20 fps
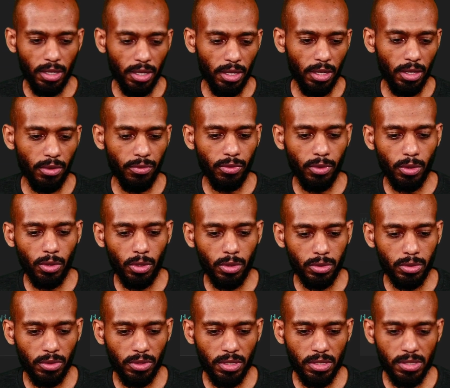if you go
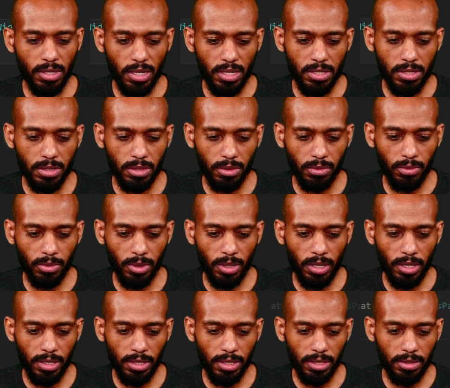to this list, if you
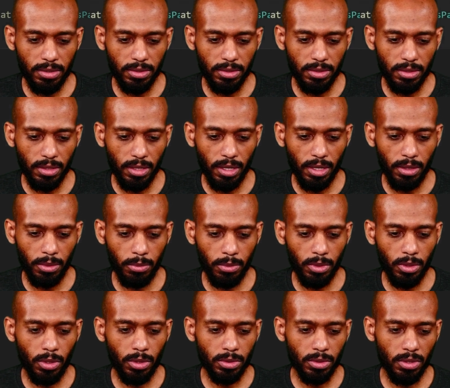click it, and we
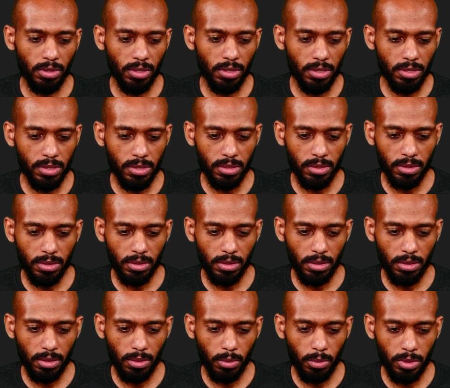go to this
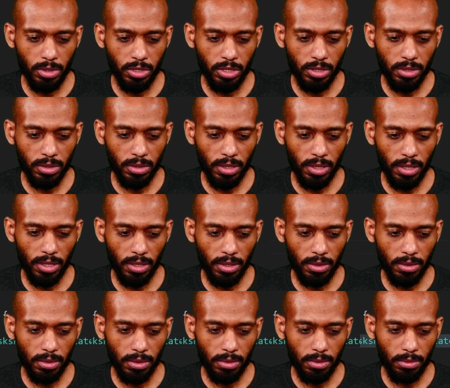widget again,
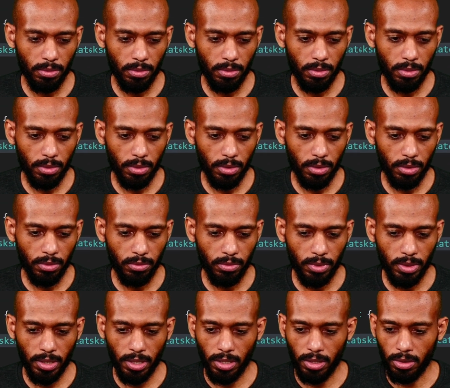if we
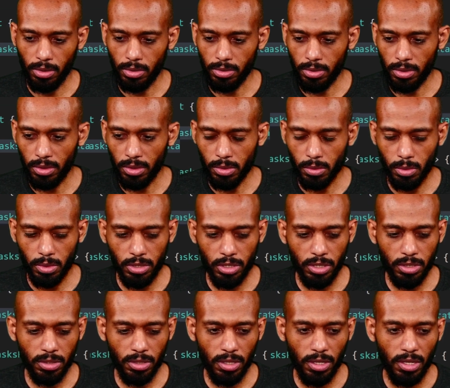can go to this widget,
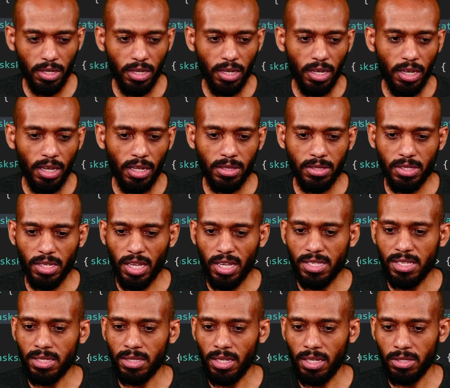it's a
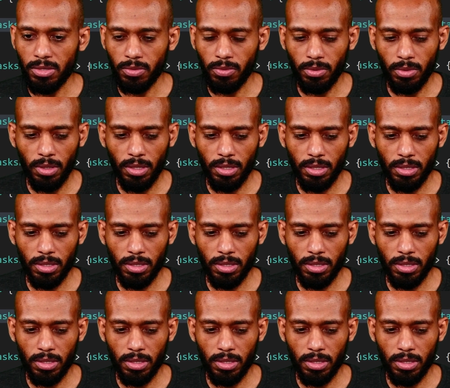stateful